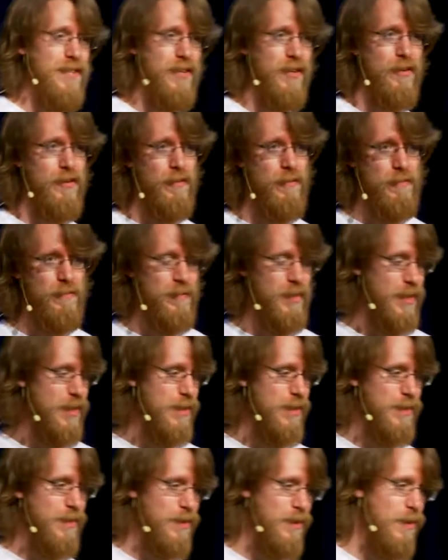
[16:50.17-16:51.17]

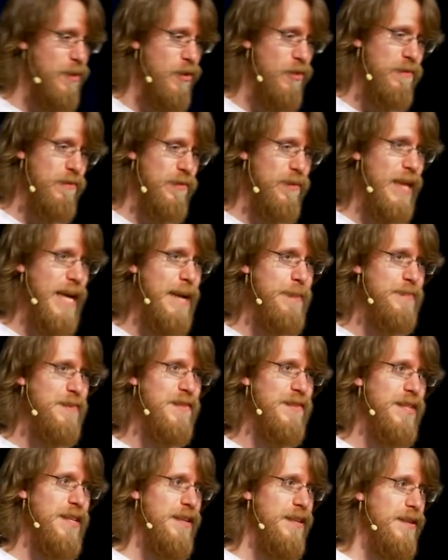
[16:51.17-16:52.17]
There are
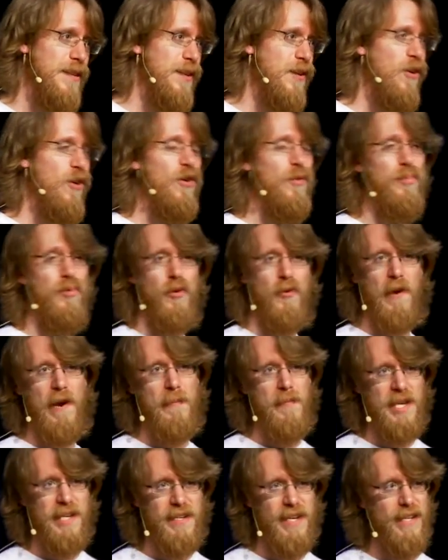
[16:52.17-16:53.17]
overlaps in all
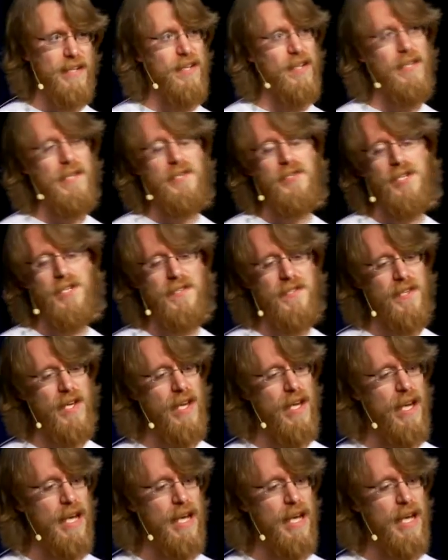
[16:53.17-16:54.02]
programming technologies,